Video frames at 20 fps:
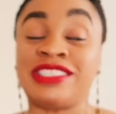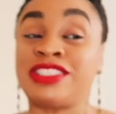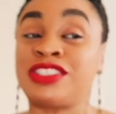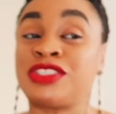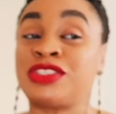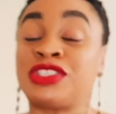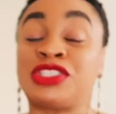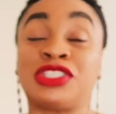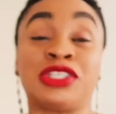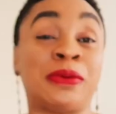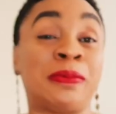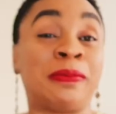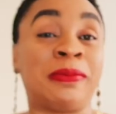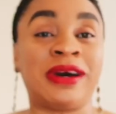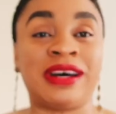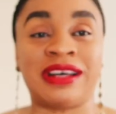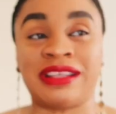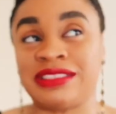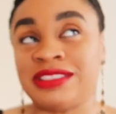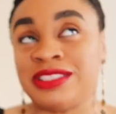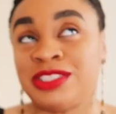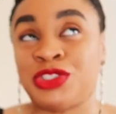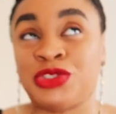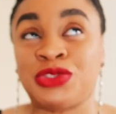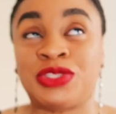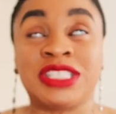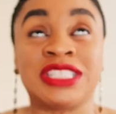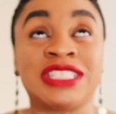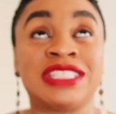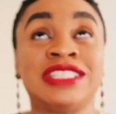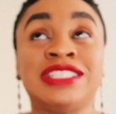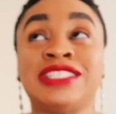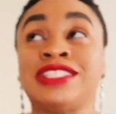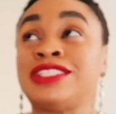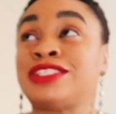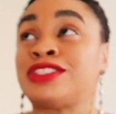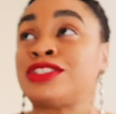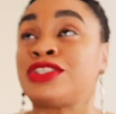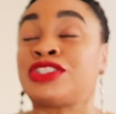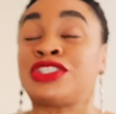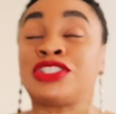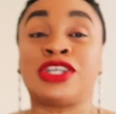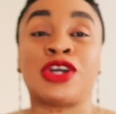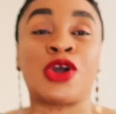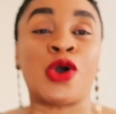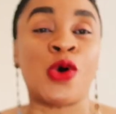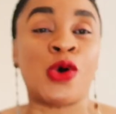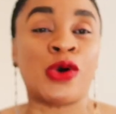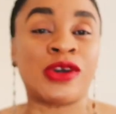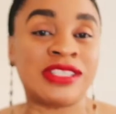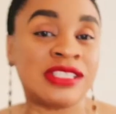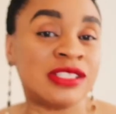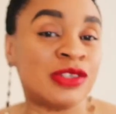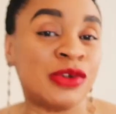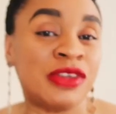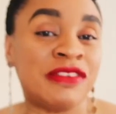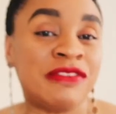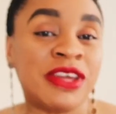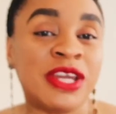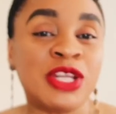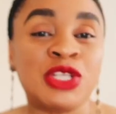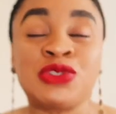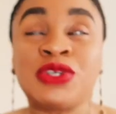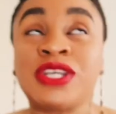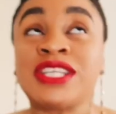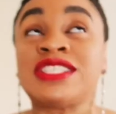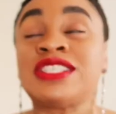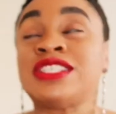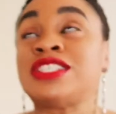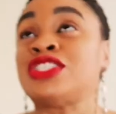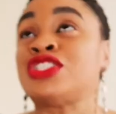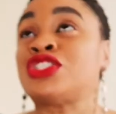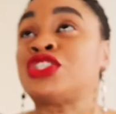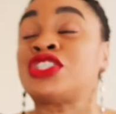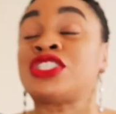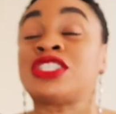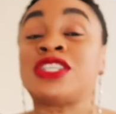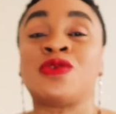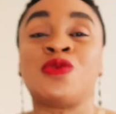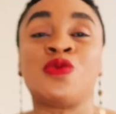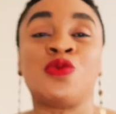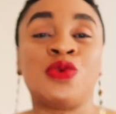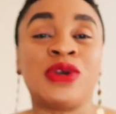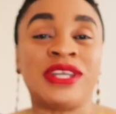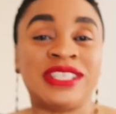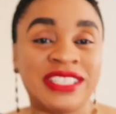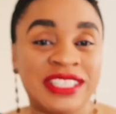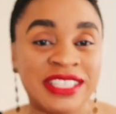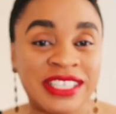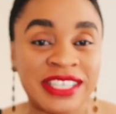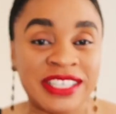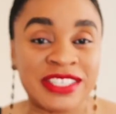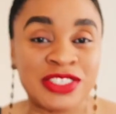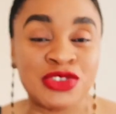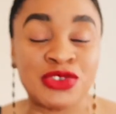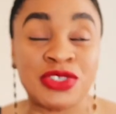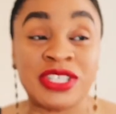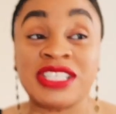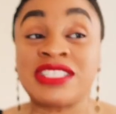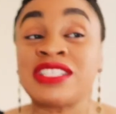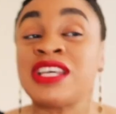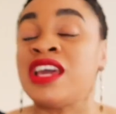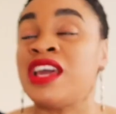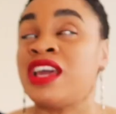is such a party dress. It is such a cocktail event dress. It is such a wedding guest dress.